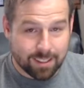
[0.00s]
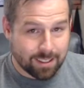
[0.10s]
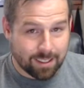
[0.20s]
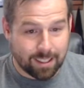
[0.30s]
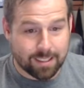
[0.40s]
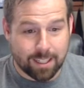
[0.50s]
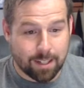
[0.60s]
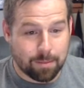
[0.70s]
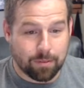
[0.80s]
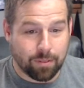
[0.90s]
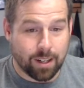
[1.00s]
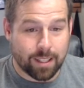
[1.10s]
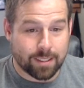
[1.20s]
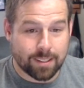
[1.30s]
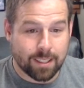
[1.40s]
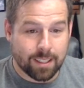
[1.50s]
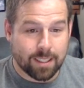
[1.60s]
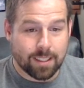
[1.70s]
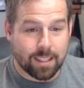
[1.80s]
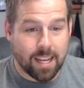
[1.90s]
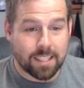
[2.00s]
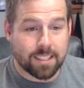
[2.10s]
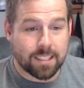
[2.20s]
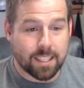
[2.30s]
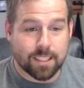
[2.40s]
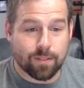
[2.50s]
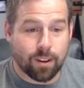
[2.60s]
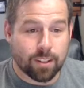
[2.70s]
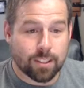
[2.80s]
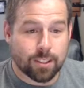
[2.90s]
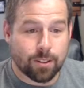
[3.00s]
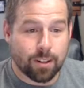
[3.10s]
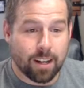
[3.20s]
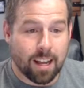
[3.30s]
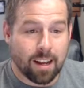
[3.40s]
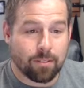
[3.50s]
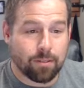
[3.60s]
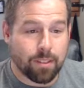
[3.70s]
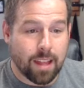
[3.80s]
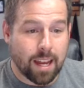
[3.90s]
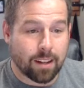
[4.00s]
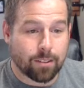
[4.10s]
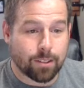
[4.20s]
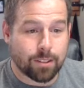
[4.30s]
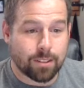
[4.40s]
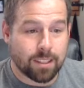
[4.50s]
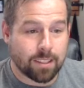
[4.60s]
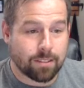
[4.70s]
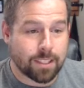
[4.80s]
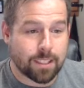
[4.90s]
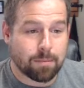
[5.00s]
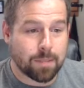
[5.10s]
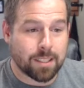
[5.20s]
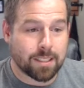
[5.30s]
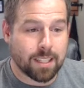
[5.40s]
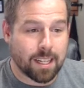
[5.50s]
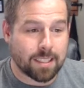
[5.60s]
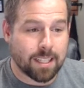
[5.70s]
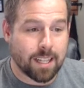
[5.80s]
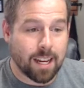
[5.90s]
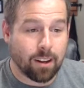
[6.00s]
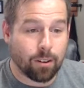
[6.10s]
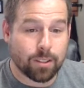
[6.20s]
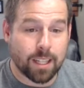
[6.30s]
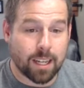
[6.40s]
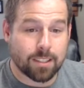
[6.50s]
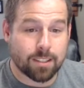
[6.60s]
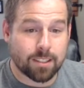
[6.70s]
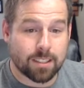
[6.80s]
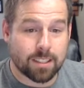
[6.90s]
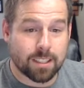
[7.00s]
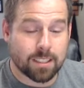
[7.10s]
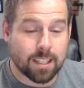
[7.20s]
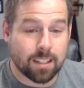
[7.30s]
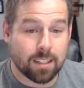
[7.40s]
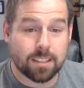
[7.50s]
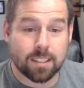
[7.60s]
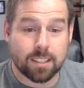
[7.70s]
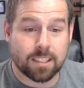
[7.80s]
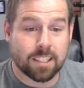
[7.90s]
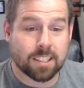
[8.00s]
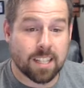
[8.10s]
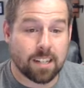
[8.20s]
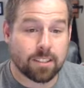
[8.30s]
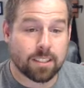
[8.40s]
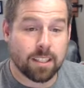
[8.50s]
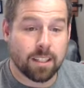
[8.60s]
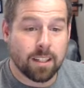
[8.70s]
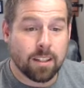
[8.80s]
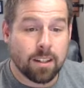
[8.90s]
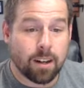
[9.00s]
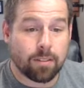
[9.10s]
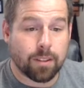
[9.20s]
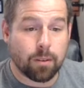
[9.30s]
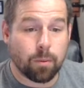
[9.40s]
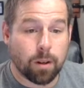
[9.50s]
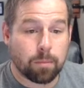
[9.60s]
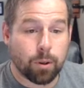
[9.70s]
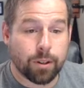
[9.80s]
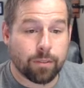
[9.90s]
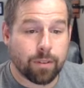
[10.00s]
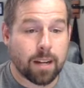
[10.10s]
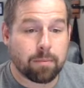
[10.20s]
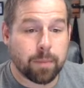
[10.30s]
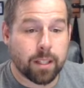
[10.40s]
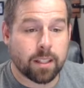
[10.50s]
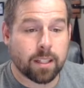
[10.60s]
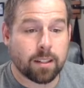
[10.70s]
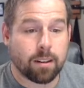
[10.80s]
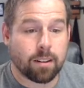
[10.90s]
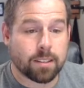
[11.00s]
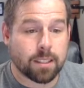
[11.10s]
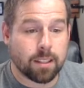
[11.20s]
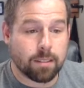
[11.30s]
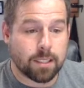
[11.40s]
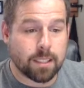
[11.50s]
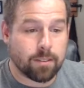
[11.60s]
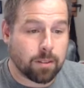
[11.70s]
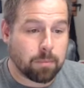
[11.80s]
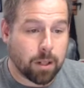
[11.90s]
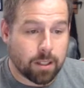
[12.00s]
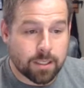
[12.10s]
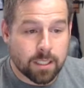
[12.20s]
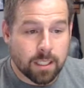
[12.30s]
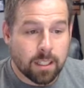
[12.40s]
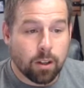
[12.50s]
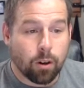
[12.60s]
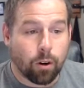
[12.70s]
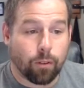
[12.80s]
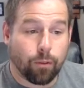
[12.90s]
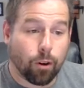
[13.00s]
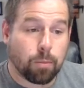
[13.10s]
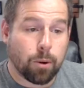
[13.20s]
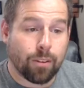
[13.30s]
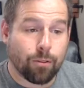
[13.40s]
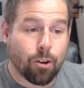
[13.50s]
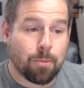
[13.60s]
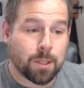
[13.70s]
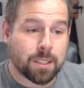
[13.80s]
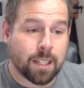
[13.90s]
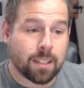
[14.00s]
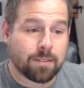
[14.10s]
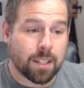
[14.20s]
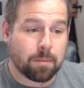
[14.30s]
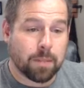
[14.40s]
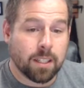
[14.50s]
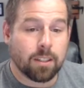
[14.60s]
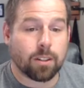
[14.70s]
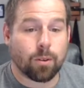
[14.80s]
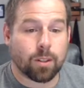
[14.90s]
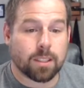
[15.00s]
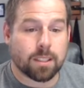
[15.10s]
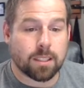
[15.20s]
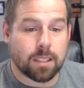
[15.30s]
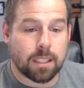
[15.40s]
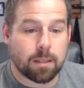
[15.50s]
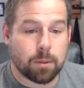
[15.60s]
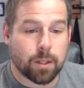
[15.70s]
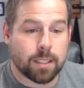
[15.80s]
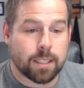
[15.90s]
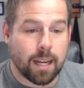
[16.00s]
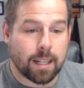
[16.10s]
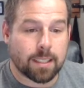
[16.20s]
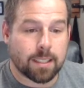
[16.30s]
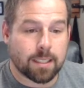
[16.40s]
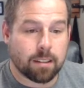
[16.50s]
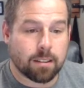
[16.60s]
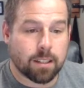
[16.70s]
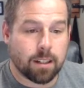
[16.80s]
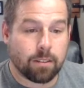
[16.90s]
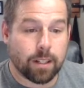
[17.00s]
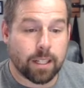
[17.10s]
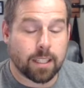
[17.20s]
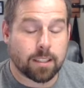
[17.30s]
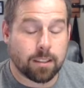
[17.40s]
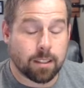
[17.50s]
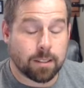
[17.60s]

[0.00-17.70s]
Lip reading: That's going to be fun. The agency has fallen short of that goal in recent months as it only answered 66,000 of the 1.5 million calls it received in March, or 4.4% of them, according to the DWS Acting Secretary Ricky Cerna.